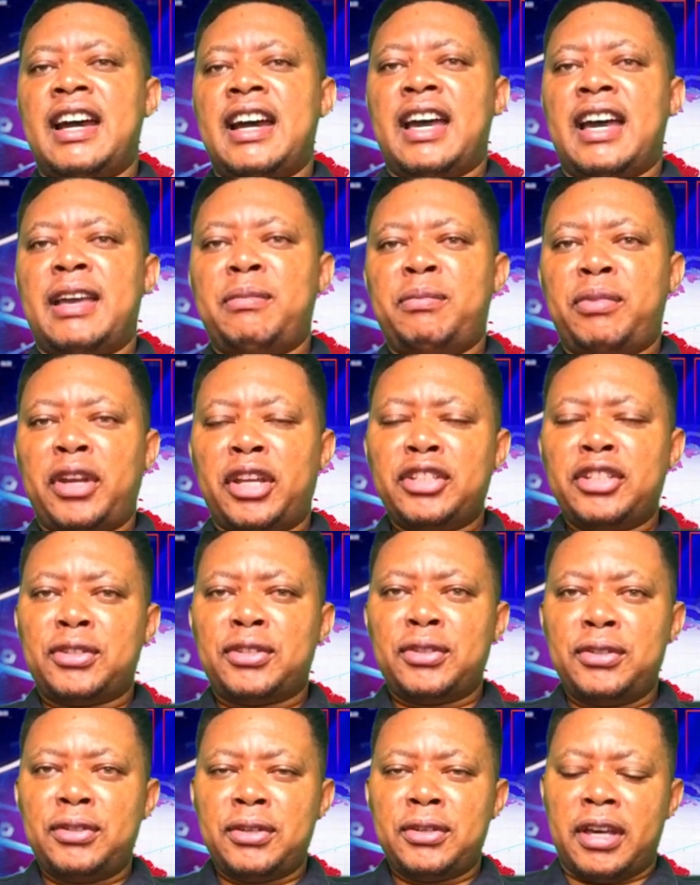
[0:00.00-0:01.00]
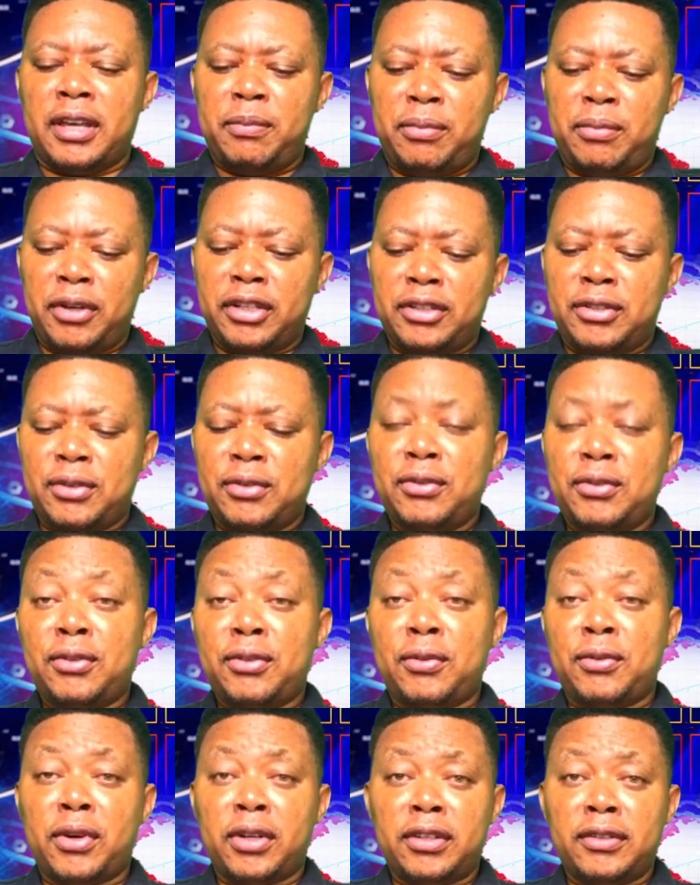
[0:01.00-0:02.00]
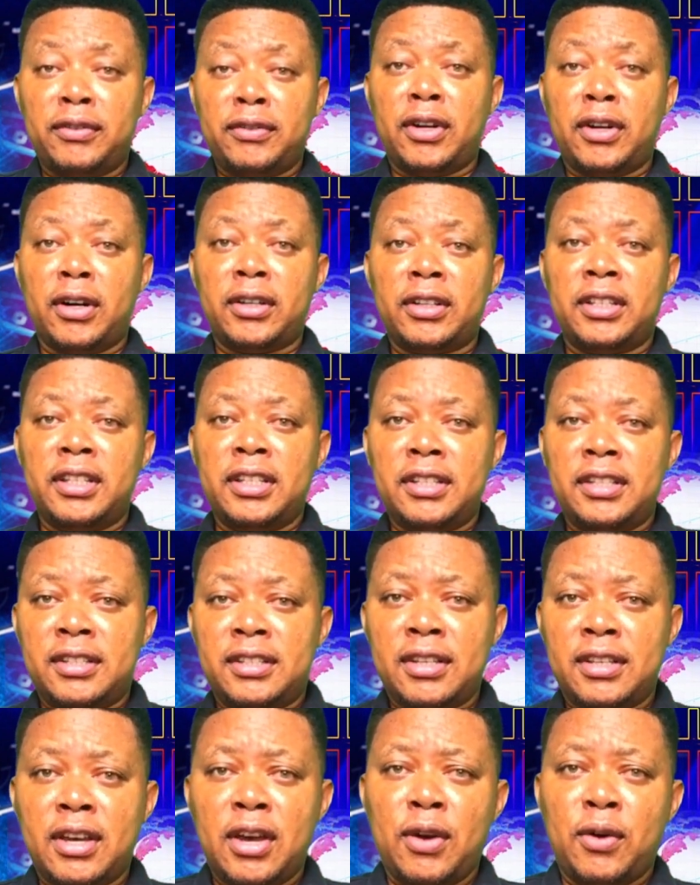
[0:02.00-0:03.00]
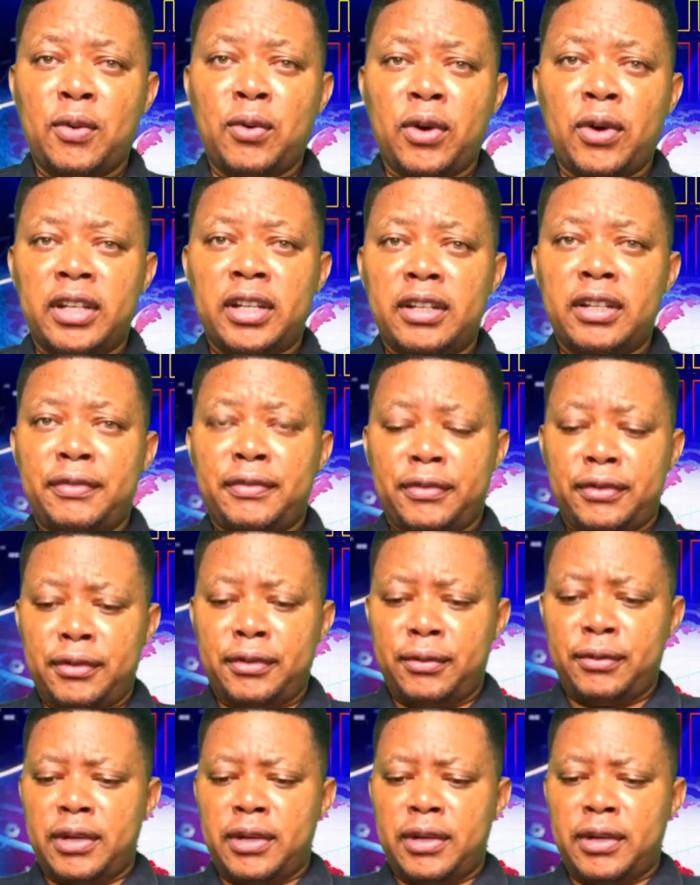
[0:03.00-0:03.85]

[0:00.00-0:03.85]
I bring to you the word of God this wonderful,